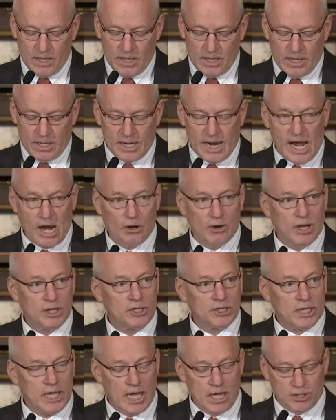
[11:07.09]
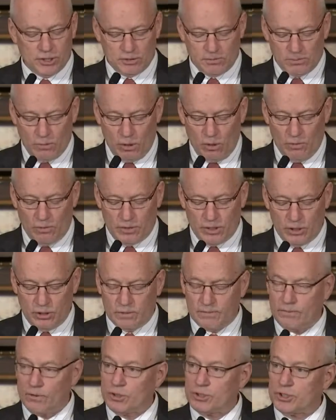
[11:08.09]
In higher education, both the
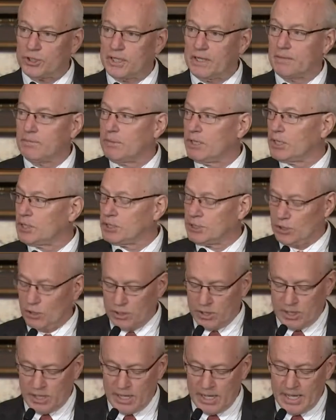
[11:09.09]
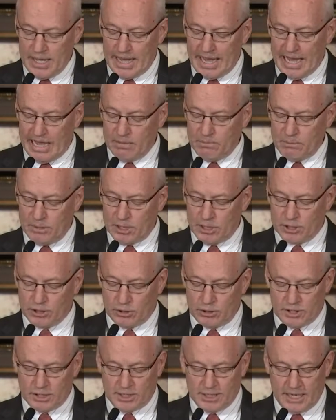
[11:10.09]
University of Minnesota and
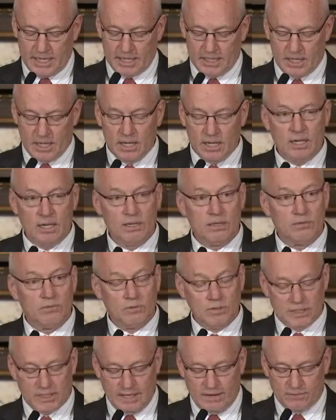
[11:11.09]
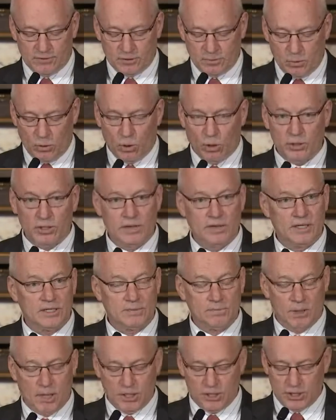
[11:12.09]
Minnesota State receive support in this
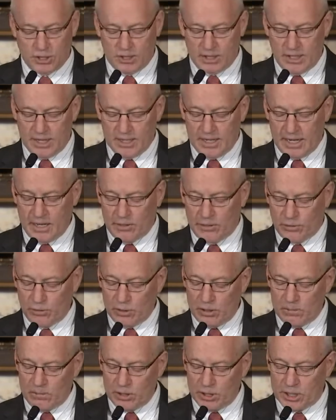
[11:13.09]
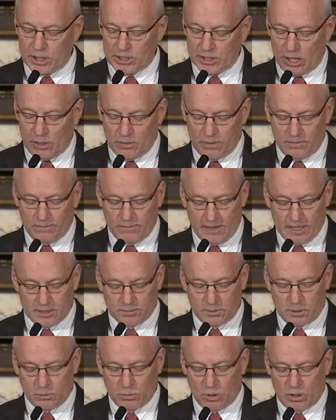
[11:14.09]
budget. A $30 million
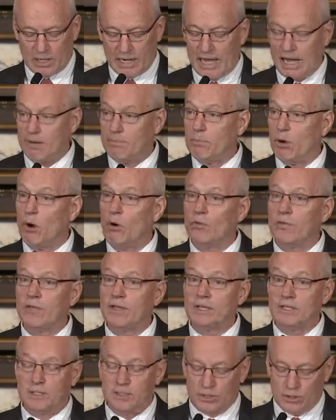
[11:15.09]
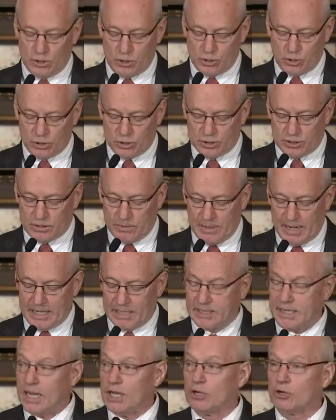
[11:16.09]
investment will allow both institutions to
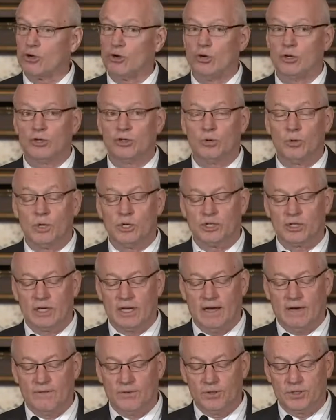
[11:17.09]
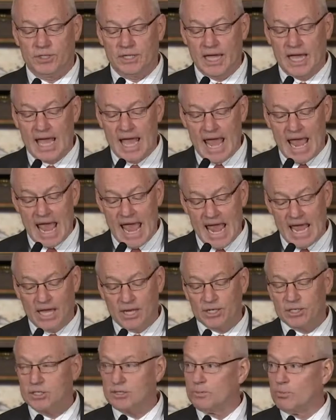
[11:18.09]
maintain current tuition levels
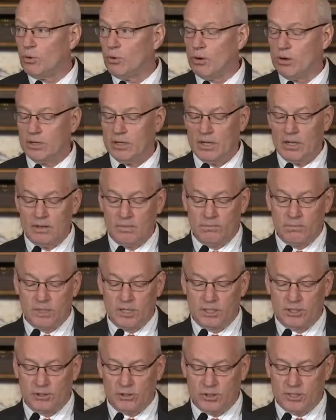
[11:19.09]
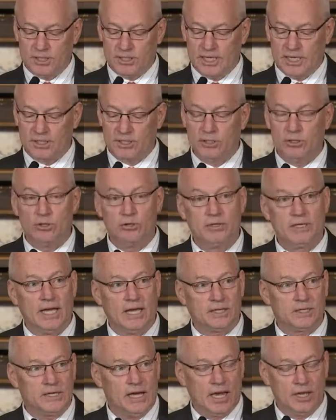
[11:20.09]
and support Minnesota State's new
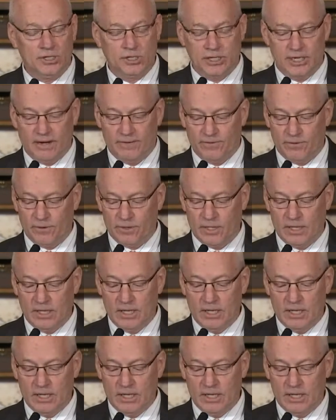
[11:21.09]
technology effort.